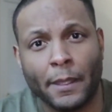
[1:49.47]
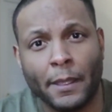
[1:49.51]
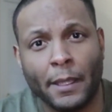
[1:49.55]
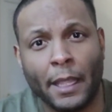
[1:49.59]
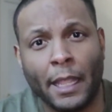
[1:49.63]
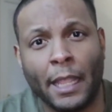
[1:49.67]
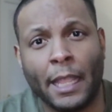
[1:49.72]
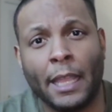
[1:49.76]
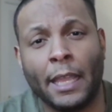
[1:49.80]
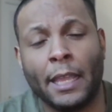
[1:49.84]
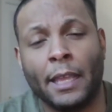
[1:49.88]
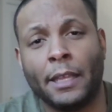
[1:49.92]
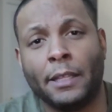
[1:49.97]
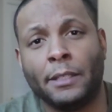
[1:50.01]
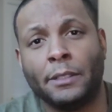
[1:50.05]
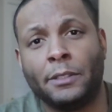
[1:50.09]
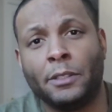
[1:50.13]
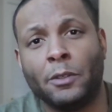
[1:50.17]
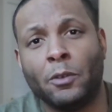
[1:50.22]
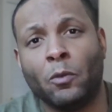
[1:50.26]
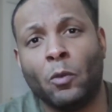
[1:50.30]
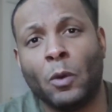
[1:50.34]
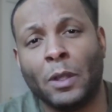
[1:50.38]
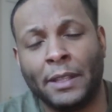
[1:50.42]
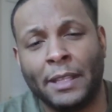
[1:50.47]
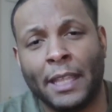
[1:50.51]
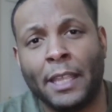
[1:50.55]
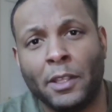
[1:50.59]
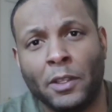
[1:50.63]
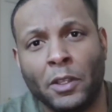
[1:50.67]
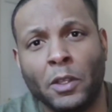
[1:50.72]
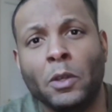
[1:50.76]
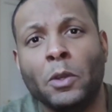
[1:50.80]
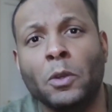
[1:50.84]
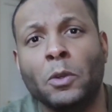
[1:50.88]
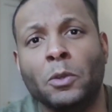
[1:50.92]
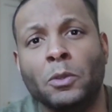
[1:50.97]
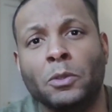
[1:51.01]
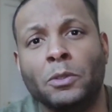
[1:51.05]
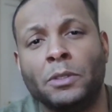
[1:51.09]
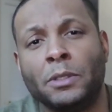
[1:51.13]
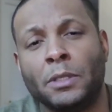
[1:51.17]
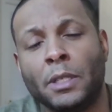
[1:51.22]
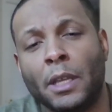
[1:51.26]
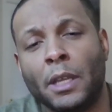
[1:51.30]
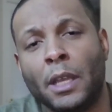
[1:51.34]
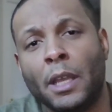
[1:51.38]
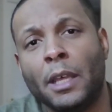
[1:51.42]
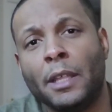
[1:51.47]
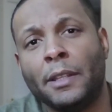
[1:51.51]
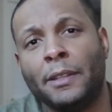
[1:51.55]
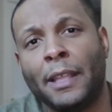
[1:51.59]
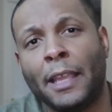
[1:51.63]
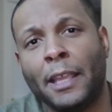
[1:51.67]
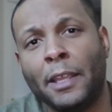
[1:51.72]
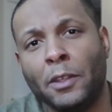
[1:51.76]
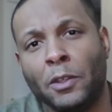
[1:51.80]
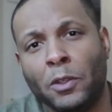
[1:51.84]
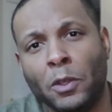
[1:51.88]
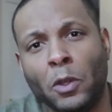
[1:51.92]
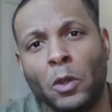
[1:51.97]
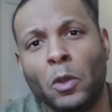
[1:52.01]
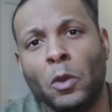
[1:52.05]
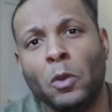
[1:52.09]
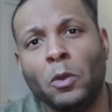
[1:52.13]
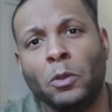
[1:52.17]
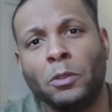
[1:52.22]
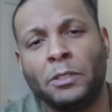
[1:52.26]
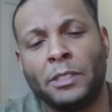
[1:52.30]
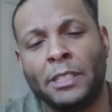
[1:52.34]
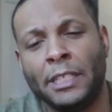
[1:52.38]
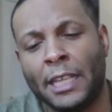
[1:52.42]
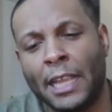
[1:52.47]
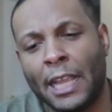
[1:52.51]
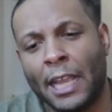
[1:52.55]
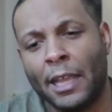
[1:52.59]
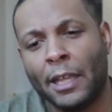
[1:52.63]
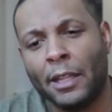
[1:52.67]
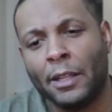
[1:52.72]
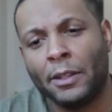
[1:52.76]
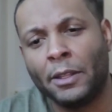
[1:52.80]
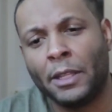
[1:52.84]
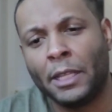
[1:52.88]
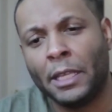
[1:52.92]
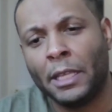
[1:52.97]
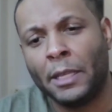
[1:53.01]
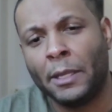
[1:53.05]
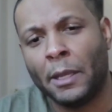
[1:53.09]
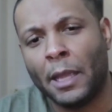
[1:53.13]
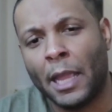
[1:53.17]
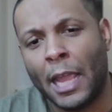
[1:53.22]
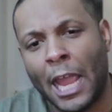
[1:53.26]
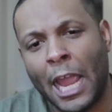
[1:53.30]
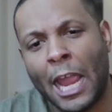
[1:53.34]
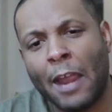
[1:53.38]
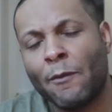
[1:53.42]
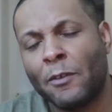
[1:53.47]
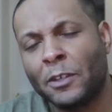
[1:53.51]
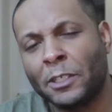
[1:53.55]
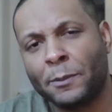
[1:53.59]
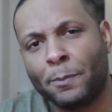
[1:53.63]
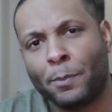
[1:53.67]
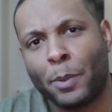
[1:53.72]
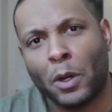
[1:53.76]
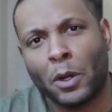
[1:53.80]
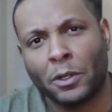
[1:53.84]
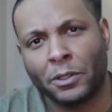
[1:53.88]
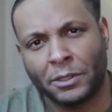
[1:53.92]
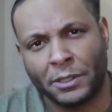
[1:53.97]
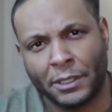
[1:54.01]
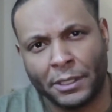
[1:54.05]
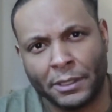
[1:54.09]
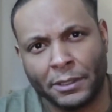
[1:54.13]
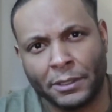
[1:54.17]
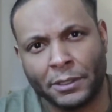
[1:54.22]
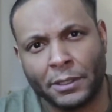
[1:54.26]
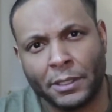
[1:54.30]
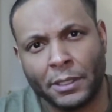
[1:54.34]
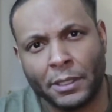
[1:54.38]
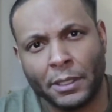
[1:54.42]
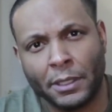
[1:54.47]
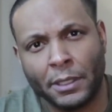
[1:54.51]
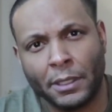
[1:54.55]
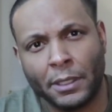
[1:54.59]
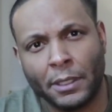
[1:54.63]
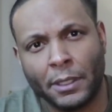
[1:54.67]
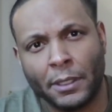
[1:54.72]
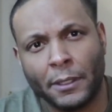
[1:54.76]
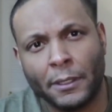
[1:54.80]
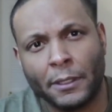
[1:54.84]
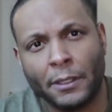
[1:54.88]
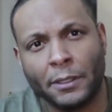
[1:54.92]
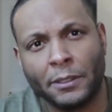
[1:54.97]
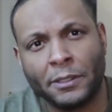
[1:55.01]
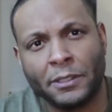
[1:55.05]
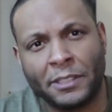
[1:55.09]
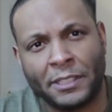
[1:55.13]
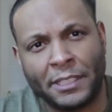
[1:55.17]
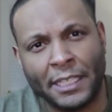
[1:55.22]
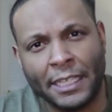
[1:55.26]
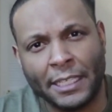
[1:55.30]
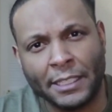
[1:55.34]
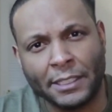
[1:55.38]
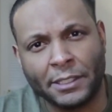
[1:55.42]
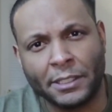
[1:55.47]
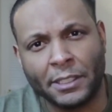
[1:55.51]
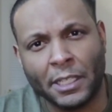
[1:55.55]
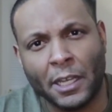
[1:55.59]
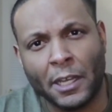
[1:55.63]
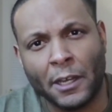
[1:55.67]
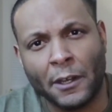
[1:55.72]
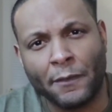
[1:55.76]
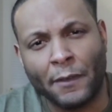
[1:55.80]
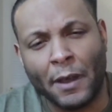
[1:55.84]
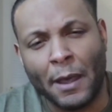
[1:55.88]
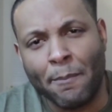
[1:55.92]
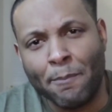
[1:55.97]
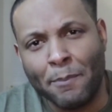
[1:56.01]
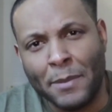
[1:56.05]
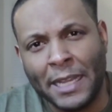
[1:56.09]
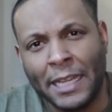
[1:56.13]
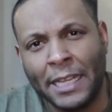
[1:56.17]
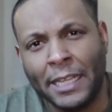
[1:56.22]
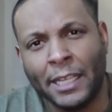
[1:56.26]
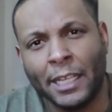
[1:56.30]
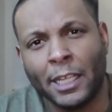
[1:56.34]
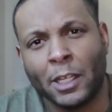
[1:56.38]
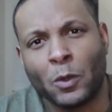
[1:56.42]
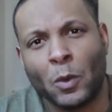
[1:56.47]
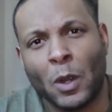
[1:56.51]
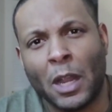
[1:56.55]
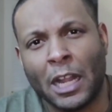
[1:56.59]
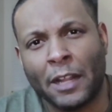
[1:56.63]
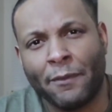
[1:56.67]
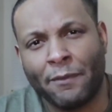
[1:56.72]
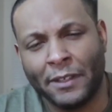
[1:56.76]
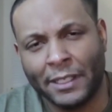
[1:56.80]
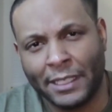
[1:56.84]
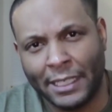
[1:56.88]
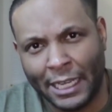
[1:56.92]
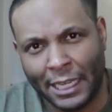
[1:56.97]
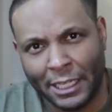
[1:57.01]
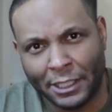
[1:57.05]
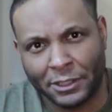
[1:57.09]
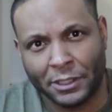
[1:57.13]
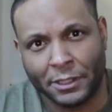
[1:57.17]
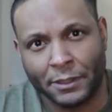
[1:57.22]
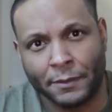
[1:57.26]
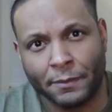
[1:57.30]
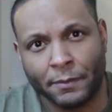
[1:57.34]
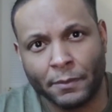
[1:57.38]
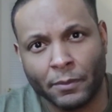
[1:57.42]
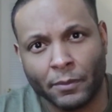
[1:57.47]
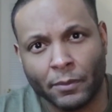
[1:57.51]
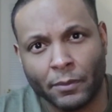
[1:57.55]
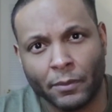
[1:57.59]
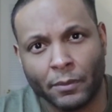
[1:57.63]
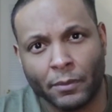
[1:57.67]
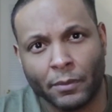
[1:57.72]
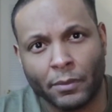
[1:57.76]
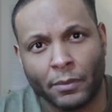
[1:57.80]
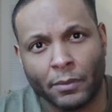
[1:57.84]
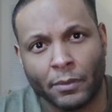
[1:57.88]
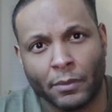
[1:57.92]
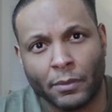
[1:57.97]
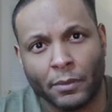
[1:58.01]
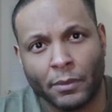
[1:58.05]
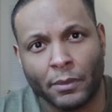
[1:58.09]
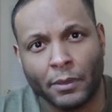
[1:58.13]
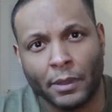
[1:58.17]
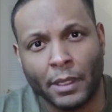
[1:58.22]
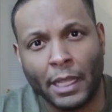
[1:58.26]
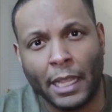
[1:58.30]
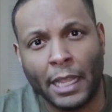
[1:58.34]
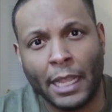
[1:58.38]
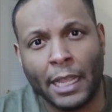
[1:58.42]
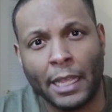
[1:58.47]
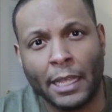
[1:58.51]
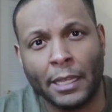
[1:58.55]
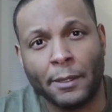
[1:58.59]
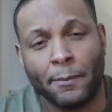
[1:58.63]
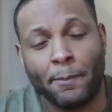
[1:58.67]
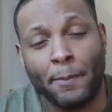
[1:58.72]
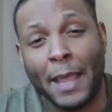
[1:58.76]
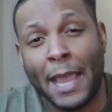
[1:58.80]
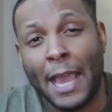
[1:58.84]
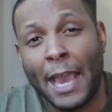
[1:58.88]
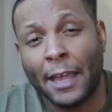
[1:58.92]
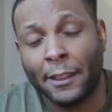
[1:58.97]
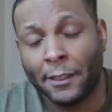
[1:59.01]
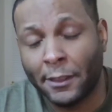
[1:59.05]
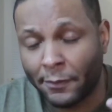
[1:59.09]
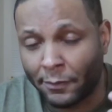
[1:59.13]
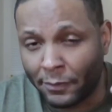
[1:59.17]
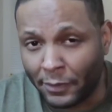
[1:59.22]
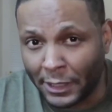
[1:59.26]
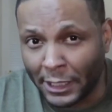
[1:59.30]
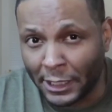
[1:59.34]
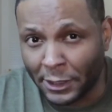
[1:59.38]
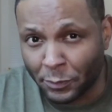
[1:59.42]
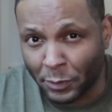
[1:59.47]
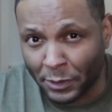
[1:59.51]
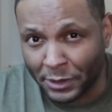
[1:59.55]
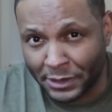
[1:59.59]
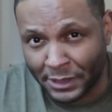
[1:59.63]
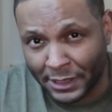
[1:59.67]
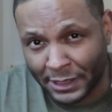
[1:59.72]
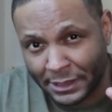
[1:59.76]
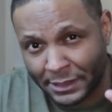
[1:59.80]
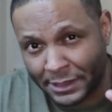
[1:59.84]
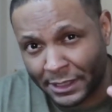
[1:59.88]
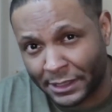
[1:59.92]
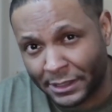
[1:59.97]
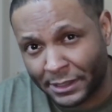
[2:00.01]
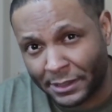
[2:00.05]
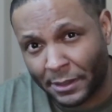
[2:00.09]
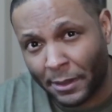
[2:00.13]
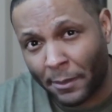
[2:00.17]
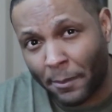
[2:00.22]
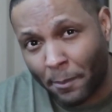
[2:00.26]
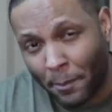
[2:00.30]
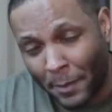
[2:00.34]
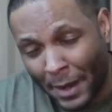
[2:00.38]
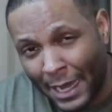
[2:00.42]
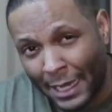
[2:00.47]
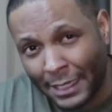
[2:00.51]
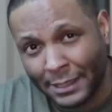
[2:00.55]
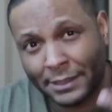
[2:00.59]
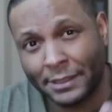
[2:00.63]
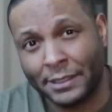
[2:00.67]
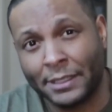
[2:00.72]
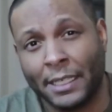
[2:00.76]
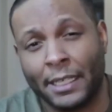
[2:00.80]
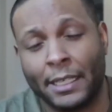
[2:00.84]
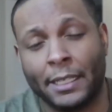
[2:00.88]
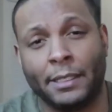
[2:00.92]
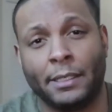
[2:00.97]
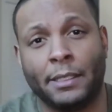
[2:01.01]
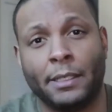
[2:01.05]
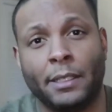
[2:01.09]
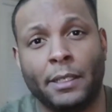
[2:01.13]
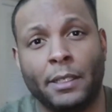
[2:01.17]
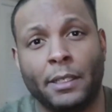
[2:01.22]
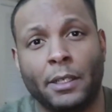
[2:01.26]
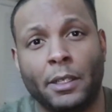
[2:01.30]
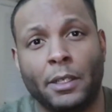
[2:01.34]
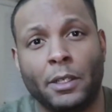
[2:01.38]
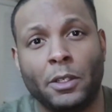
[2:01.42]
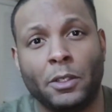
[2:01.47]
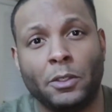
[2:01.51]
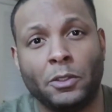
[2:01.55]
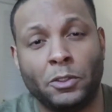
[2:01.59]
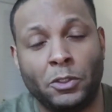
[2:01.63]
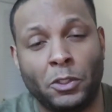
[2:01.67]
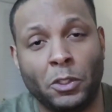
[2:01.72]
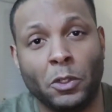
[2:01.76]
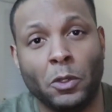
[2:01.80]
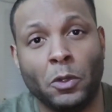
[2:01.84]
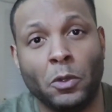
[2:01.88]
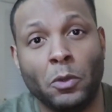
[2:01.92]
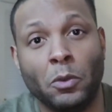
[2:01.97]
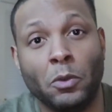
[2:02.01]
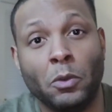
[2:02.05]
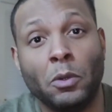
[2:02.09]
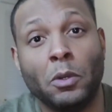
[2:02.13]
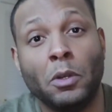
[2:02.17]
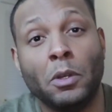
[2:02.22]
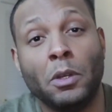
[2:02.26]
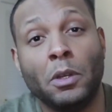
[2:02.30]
And what they use the average person's sense of immediate gratification and path of least resistance mindset to